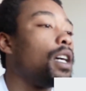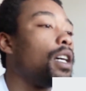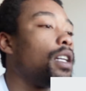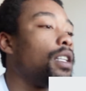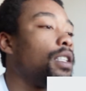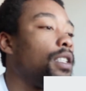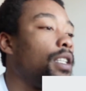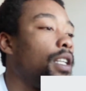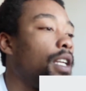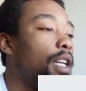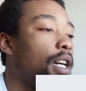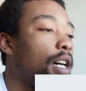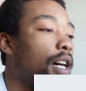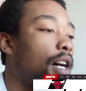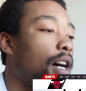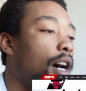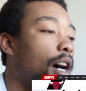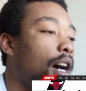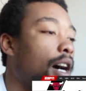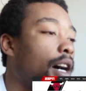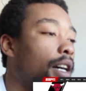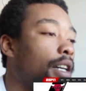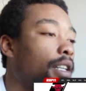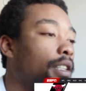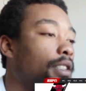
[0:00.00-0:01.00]
Yeah,
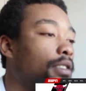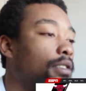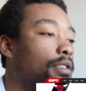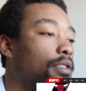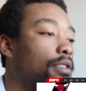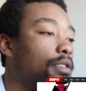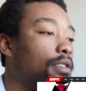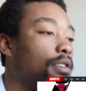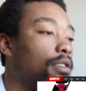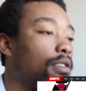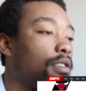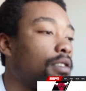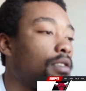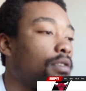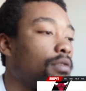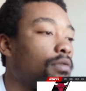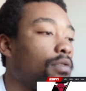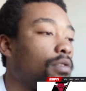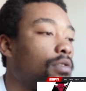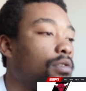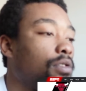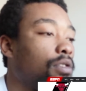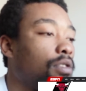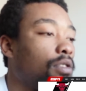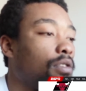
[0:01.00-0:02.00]

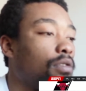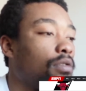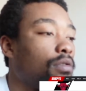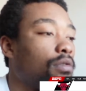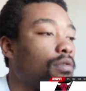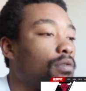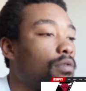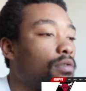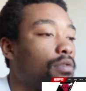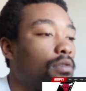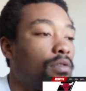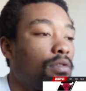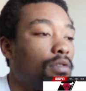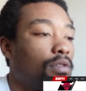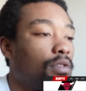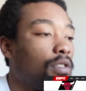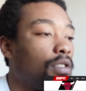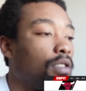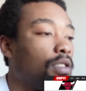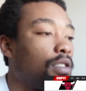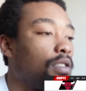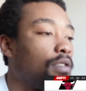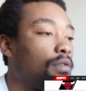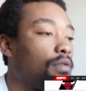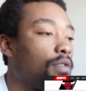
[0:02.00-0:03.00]
Caruso,
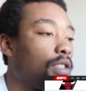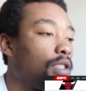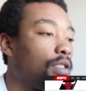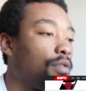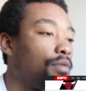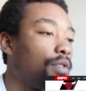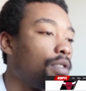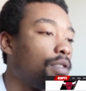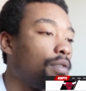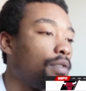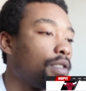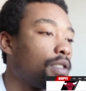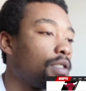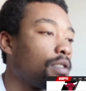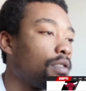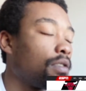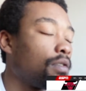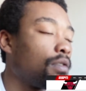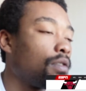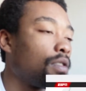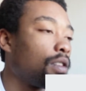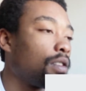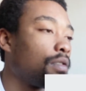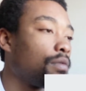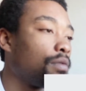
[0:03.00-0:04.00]
what's
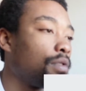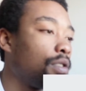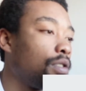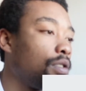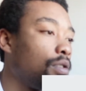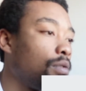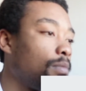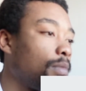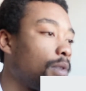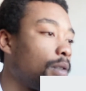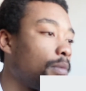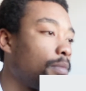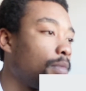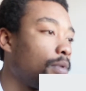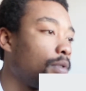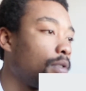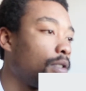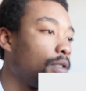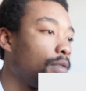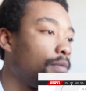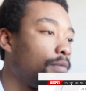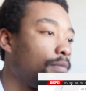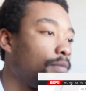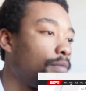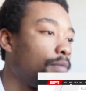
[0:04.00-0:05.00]
going on with you, my
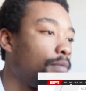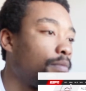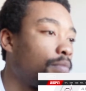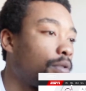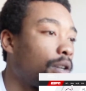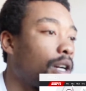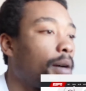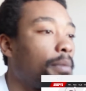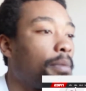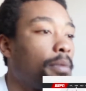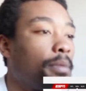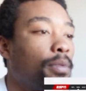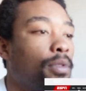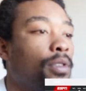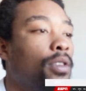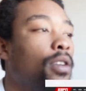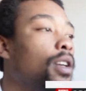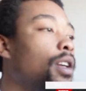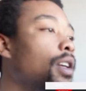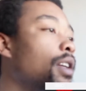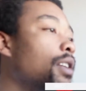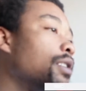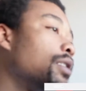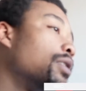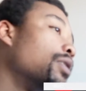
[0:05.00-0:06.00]
boy? Probable.
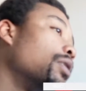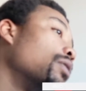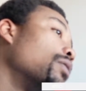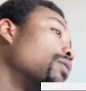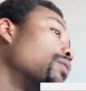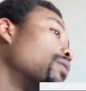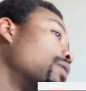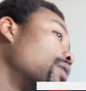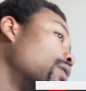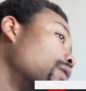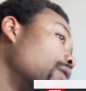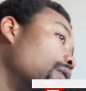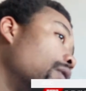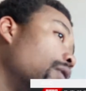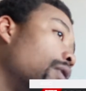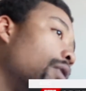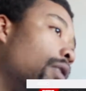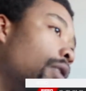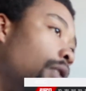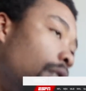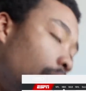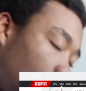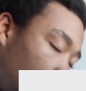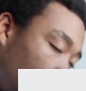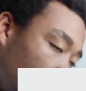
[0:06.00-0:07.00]
So,
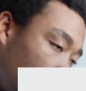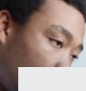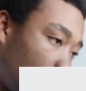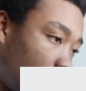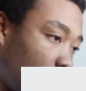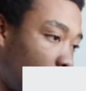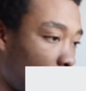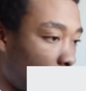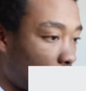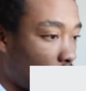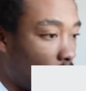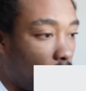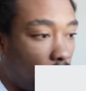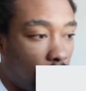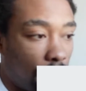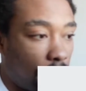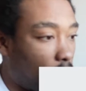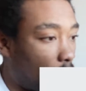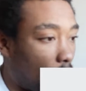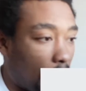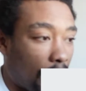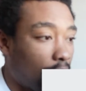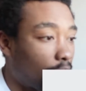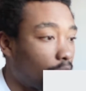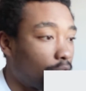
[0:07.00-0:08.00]

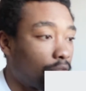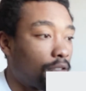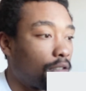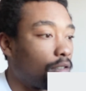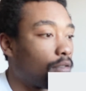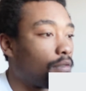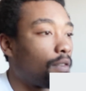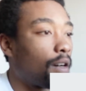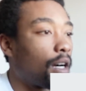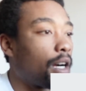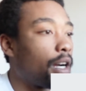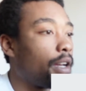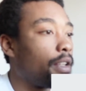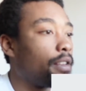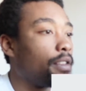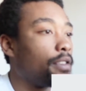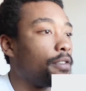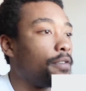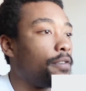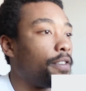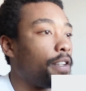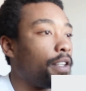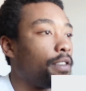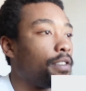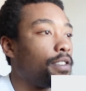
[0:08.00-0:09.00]
I don't know why they're
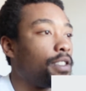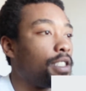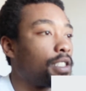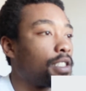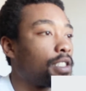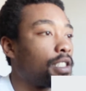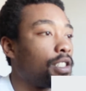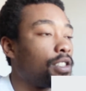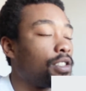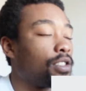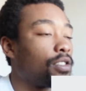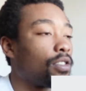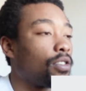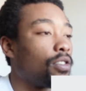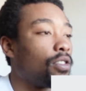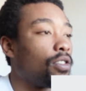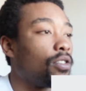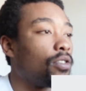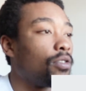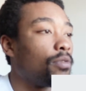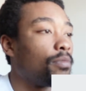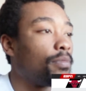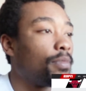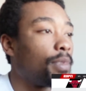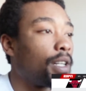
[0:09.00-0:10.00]
favored. Just because they're
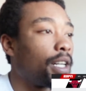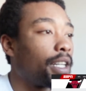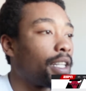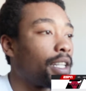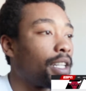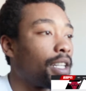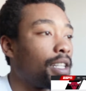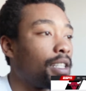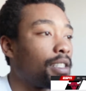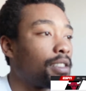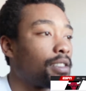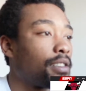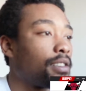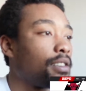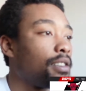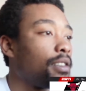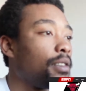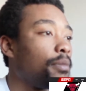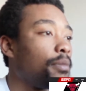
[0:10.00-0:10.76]
home, I guess.